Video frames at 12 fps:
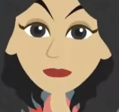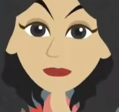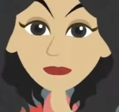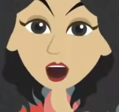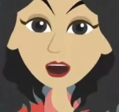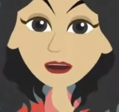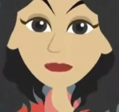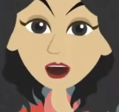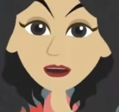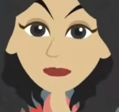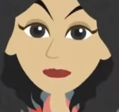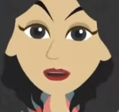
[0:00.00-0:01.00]
The more
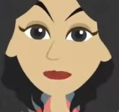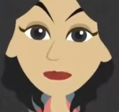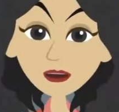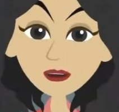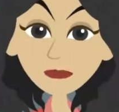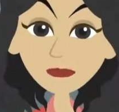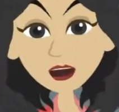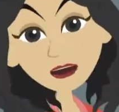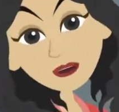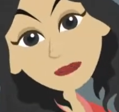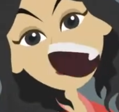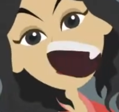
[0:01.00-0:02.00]
GameStop goes
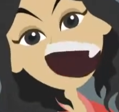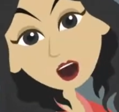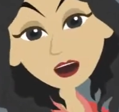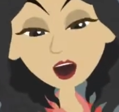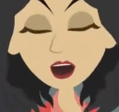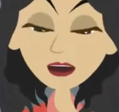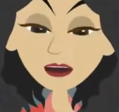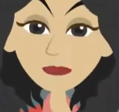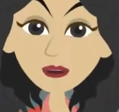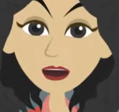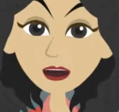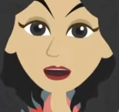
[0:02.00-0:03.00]
up, the more
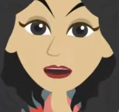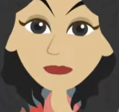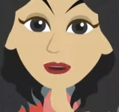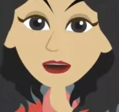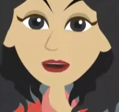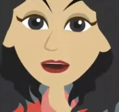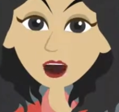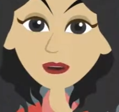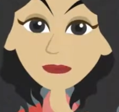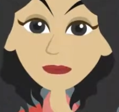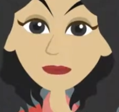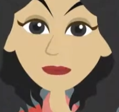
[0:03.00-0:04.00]
money they
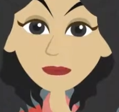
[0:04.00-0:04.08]
lose.